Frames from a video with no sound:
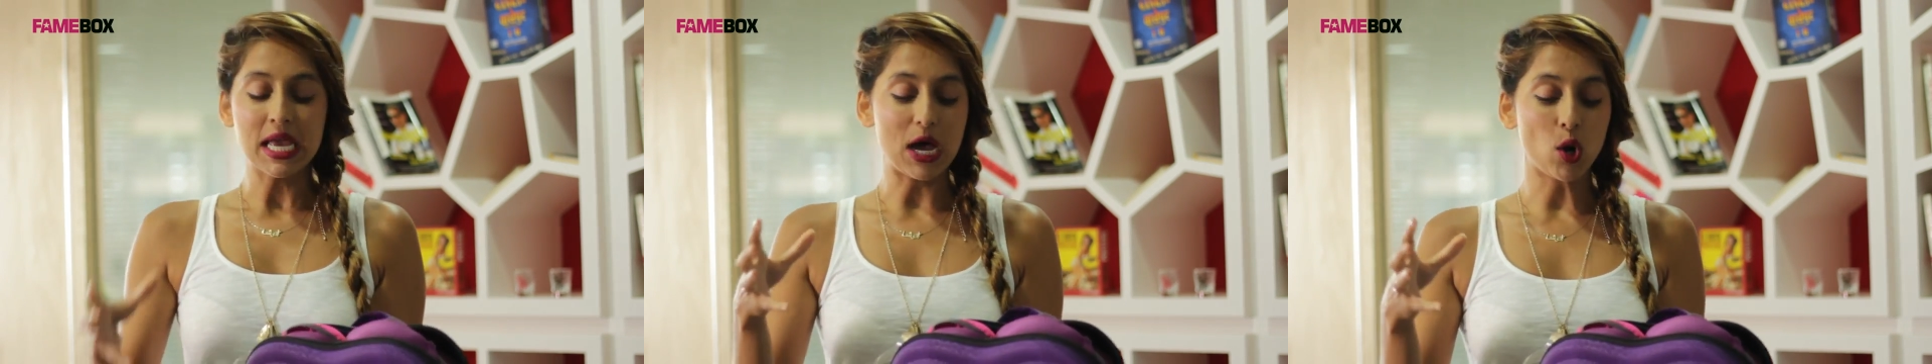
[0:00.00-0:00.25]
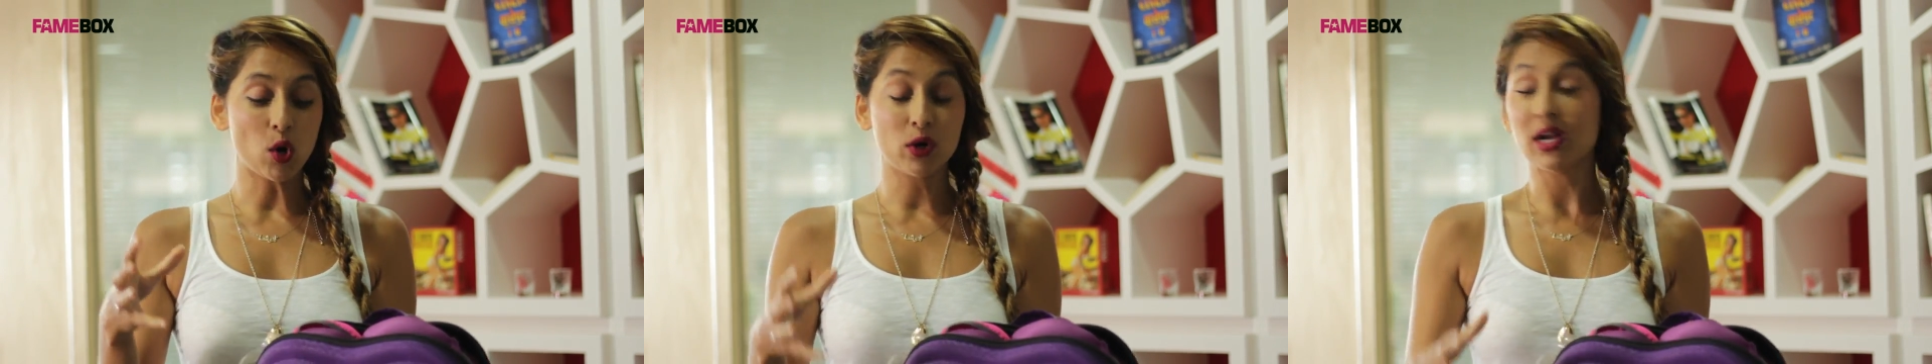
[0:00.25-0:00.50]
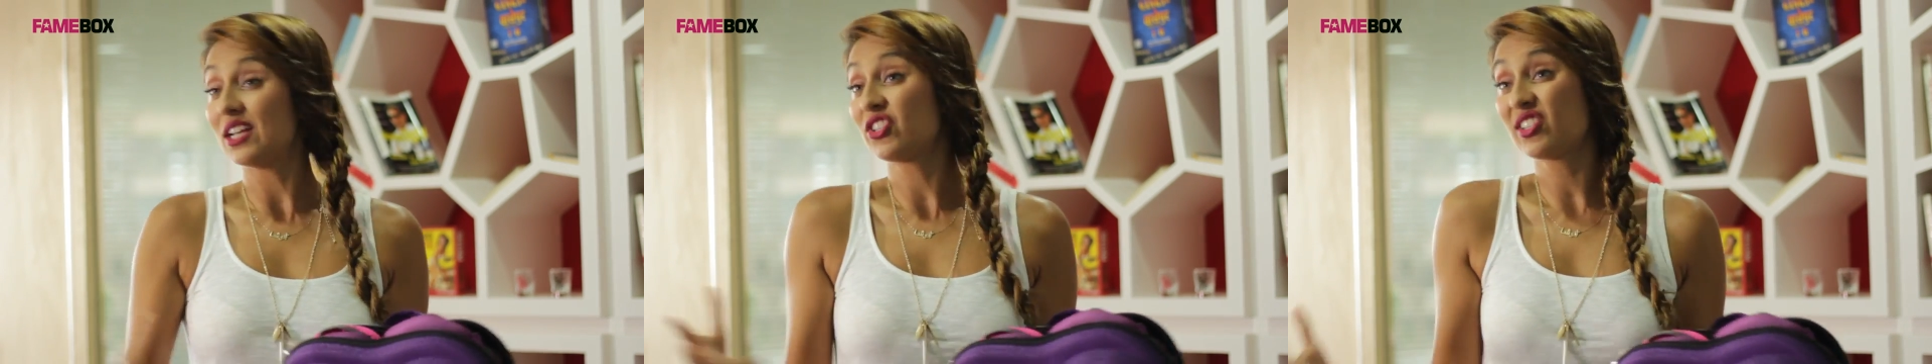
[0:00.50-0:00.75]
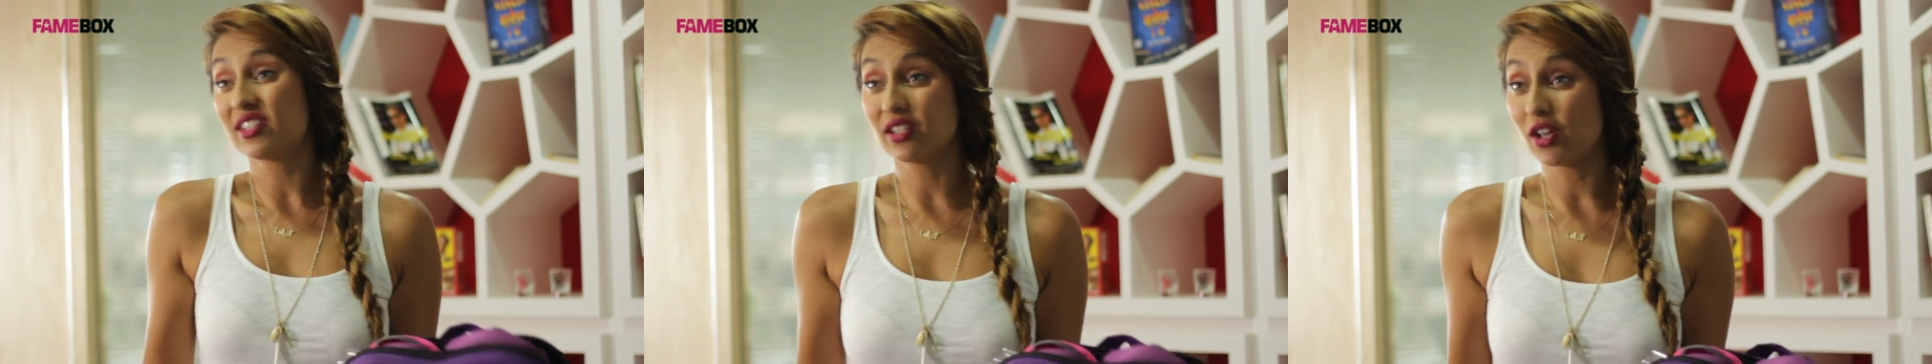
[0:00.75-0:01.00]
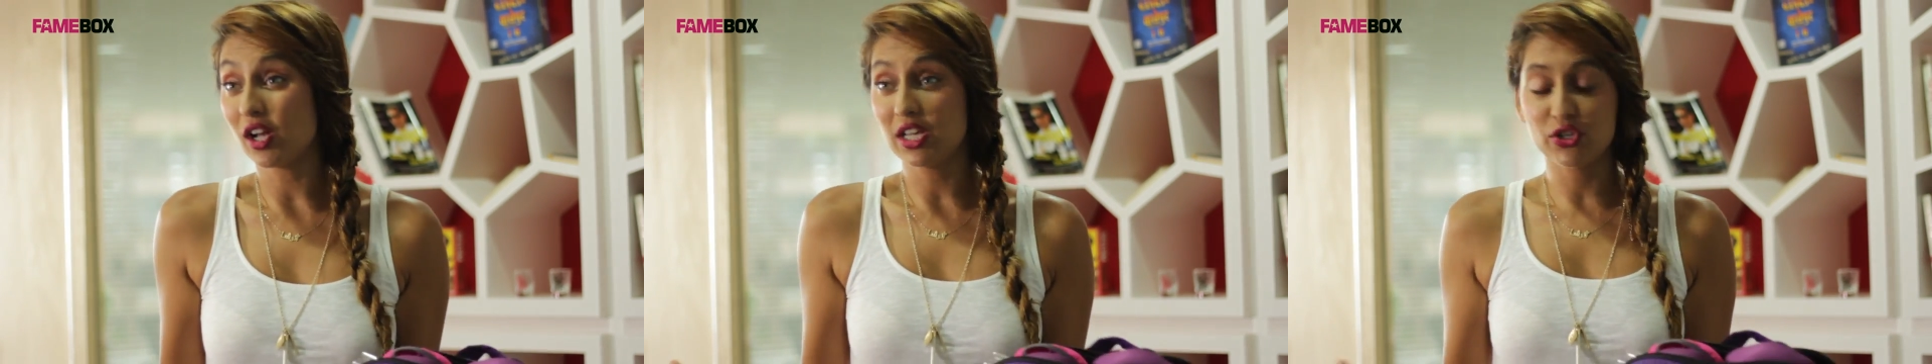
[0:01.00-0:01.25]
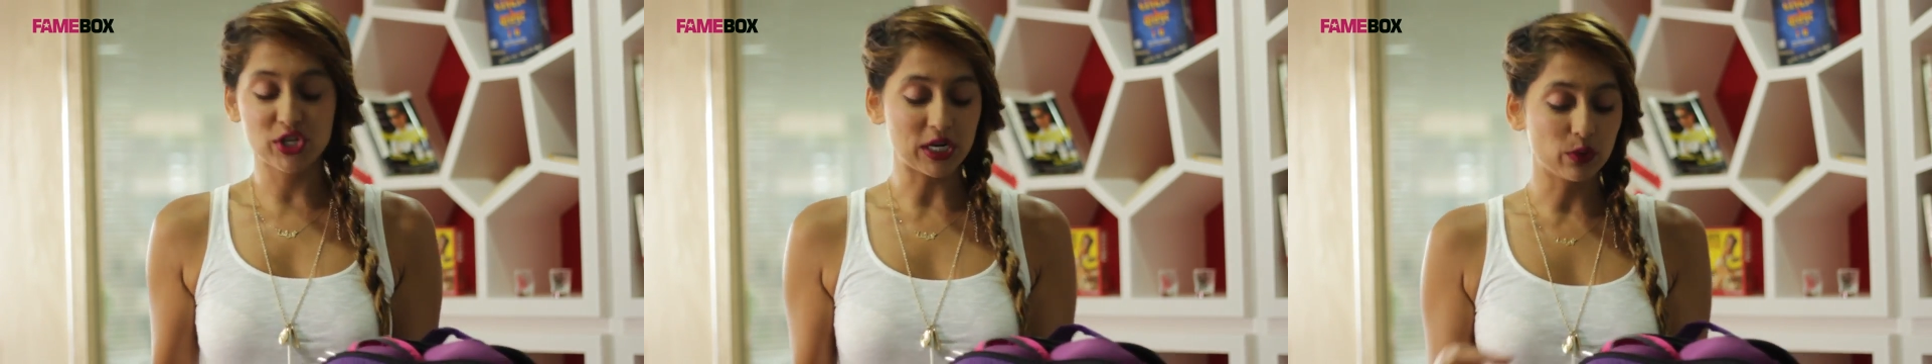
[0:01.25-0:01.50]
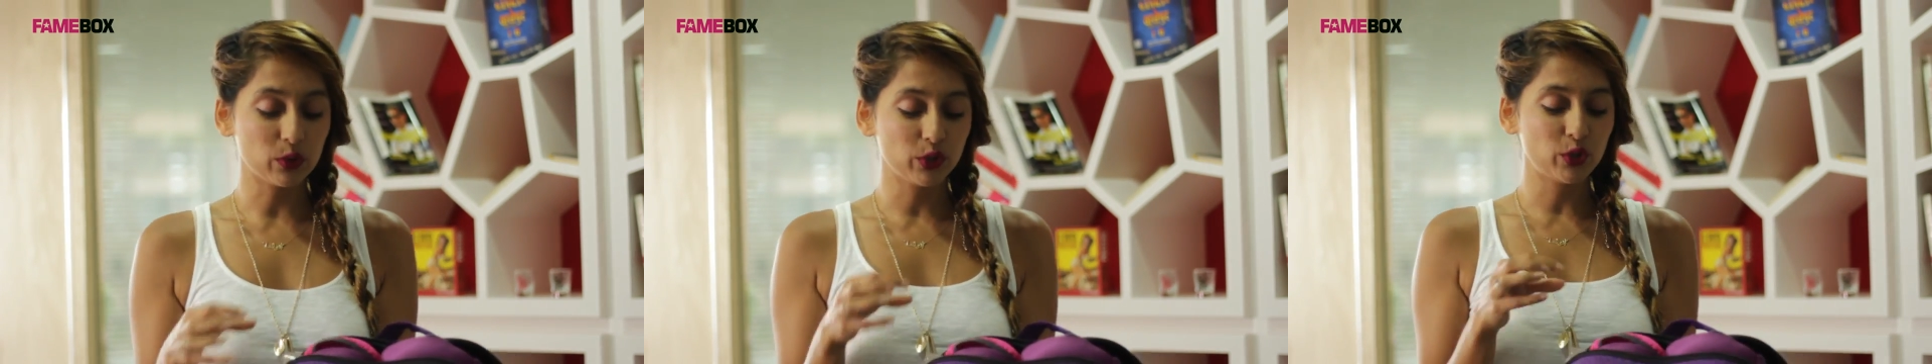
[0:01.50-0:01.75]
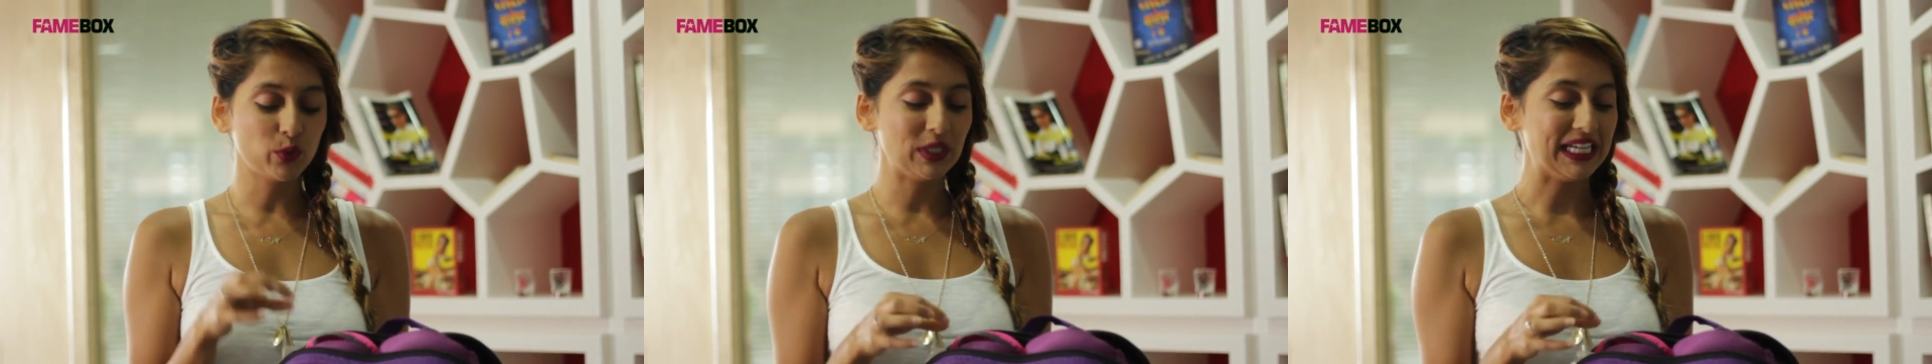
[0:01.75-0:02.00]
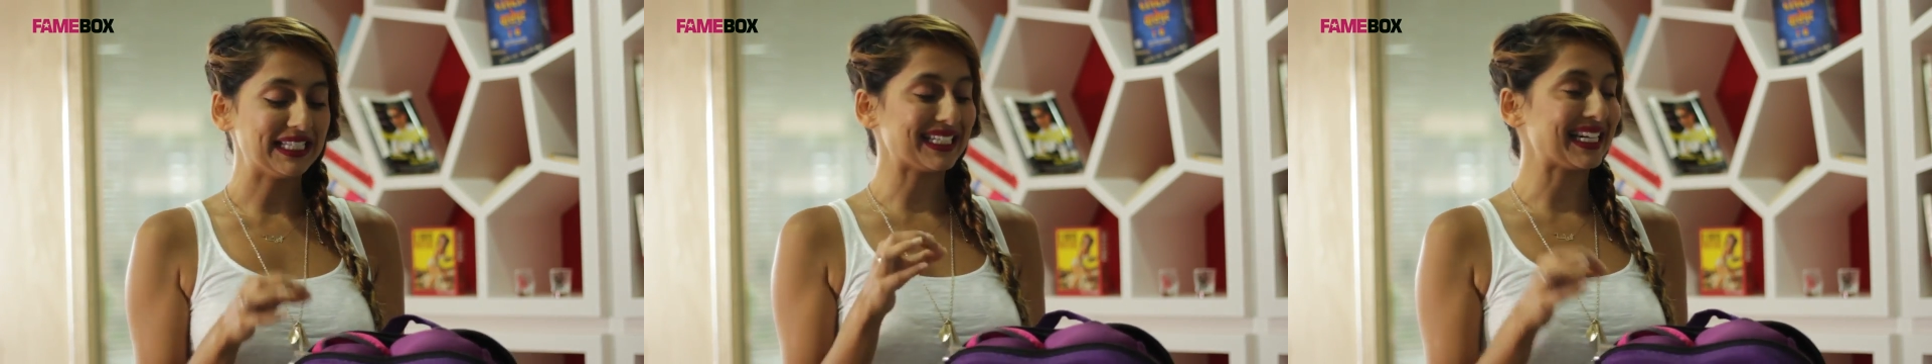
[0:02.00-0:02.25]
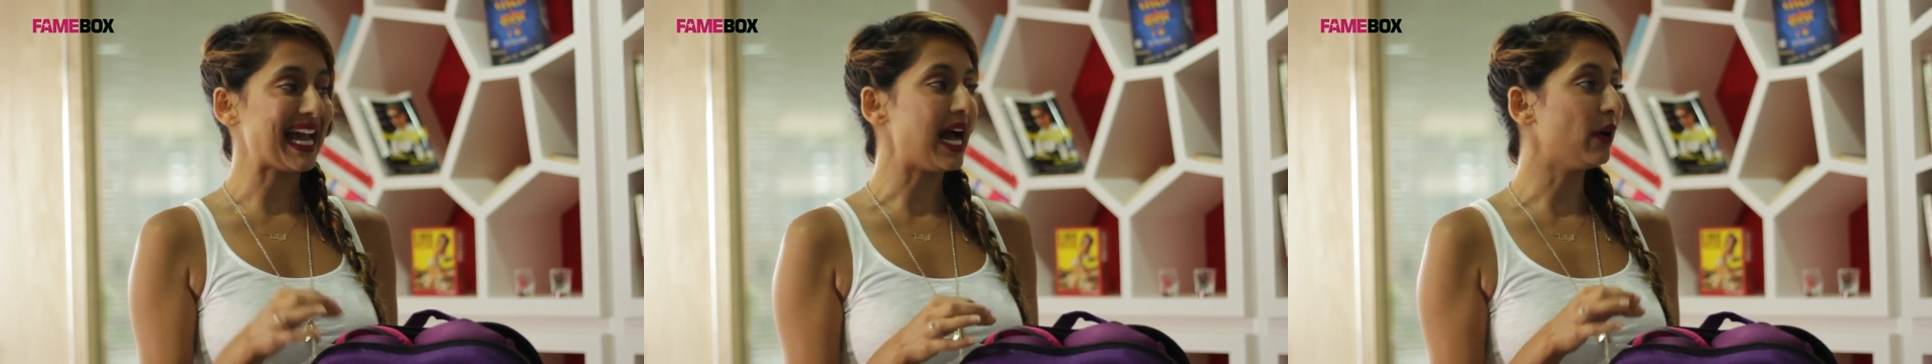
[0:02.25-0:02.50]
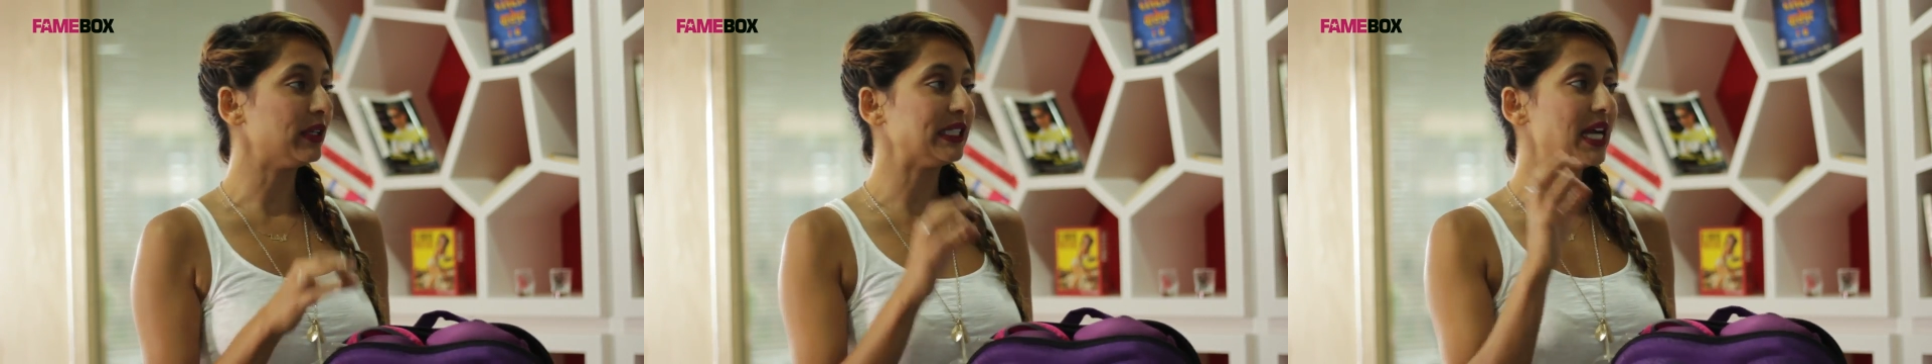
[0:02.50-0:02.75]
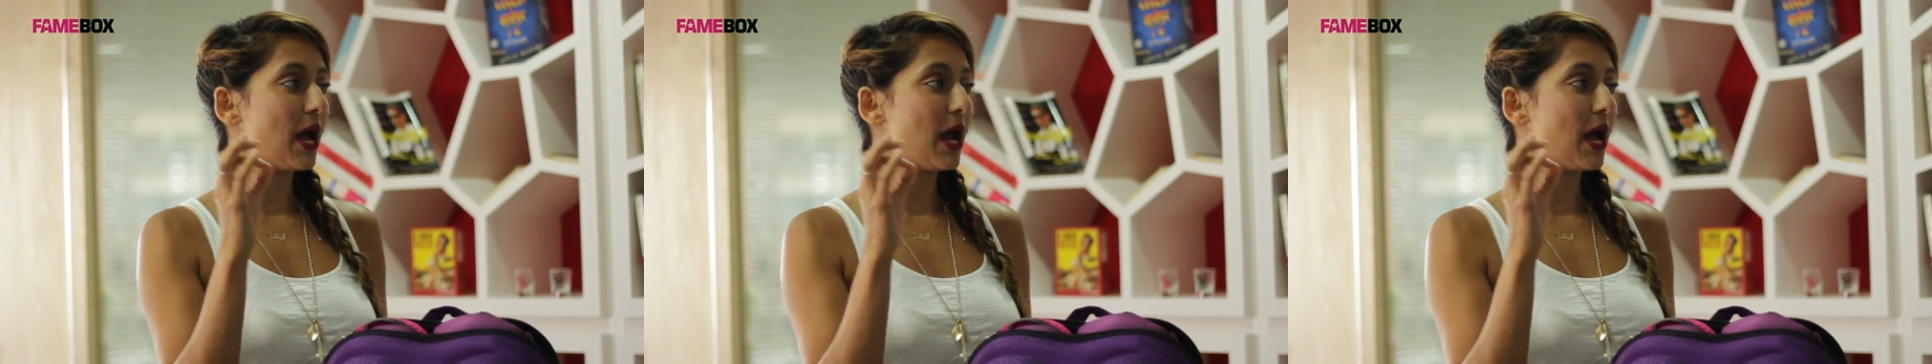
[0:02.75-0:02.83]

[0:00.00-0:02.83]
or just a girl in general, you need to carry